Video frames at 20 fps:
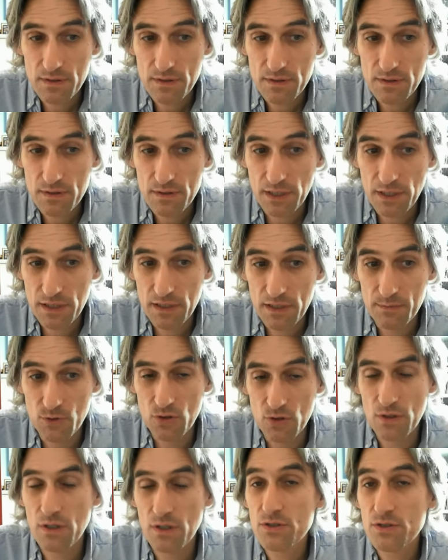
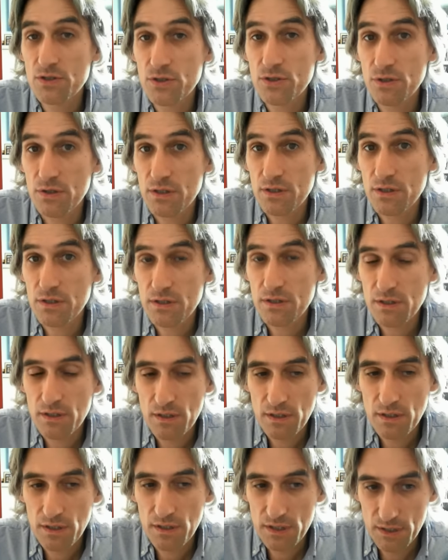Nakamura took
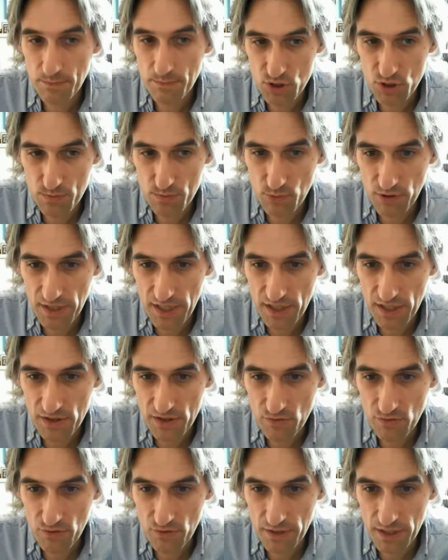the bishop on
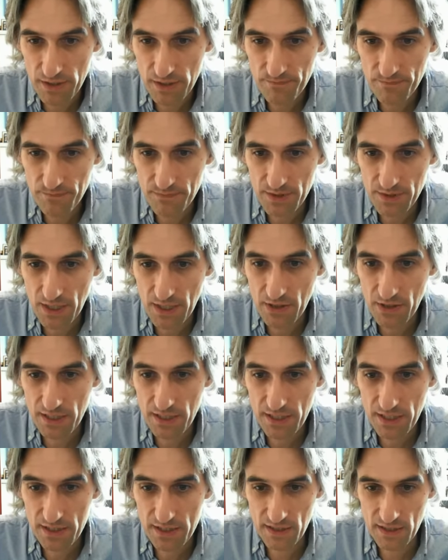a3. Now
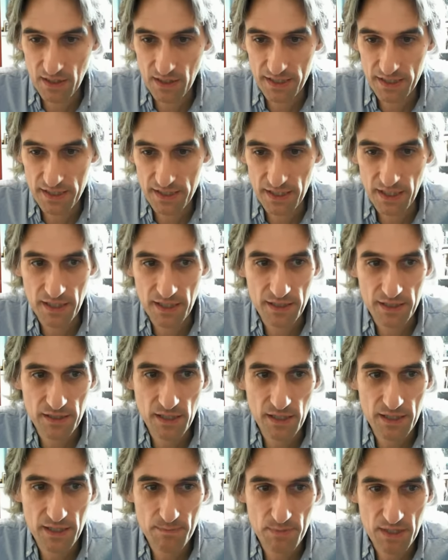here's the idea,
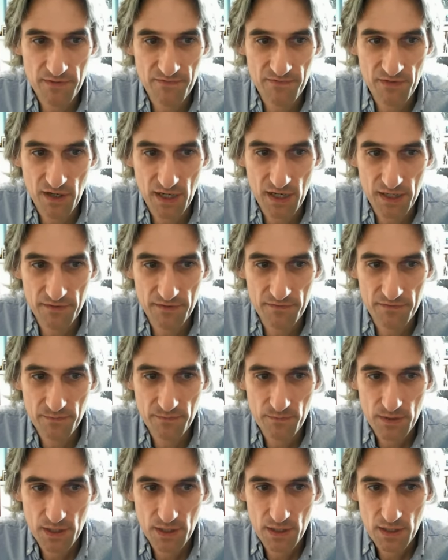knight b5,
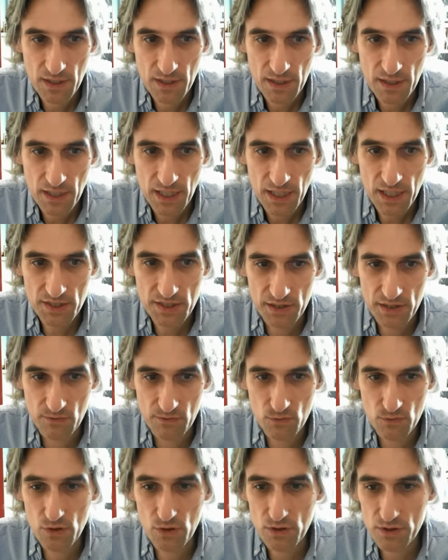hitting the
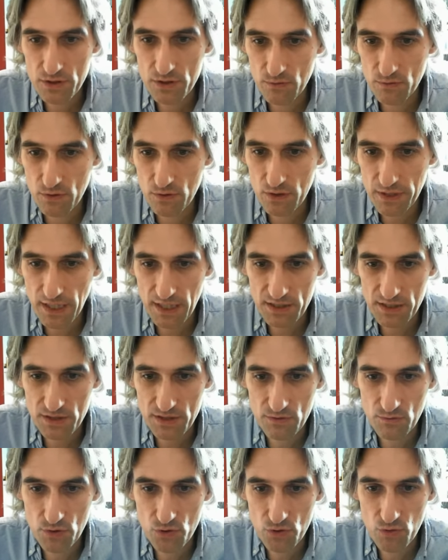rook has
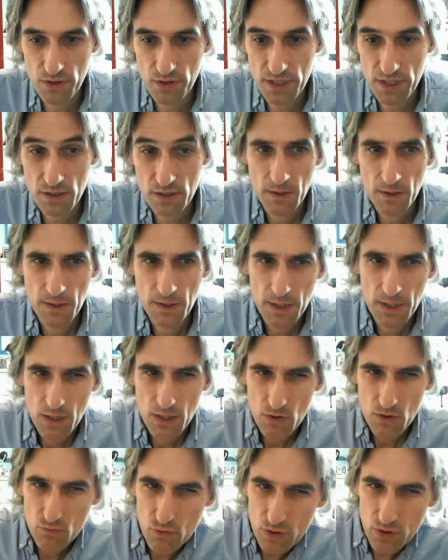to retreat.
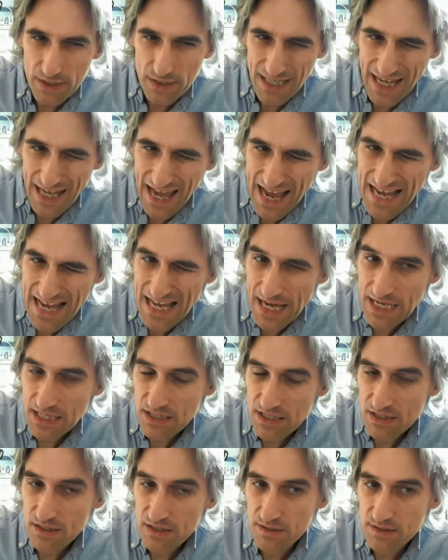Rook
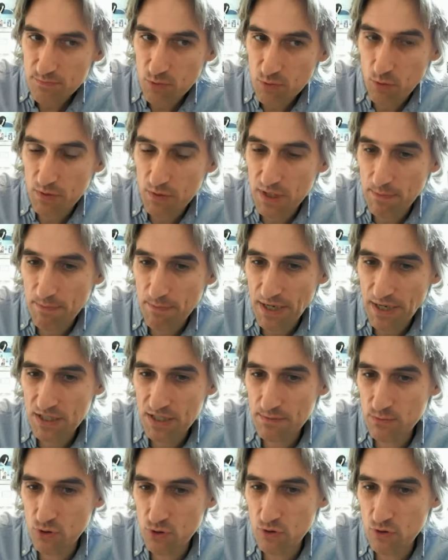a8 is probably a better
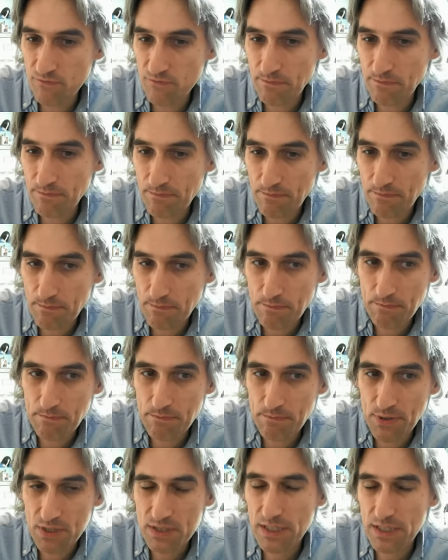move,
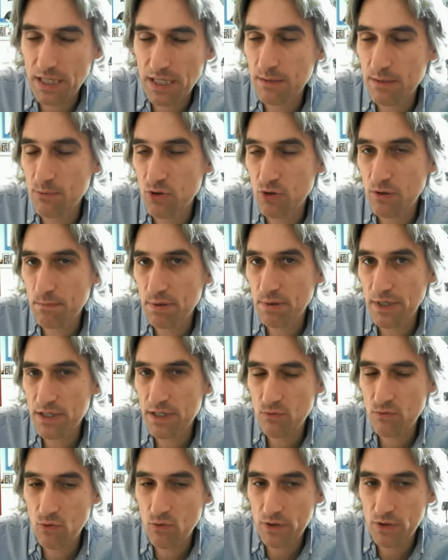but Nakamura played
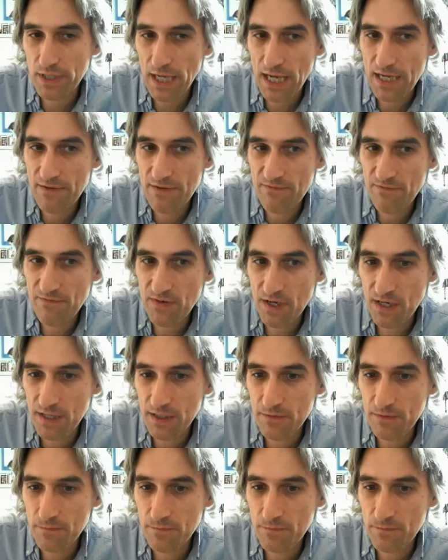rook a5.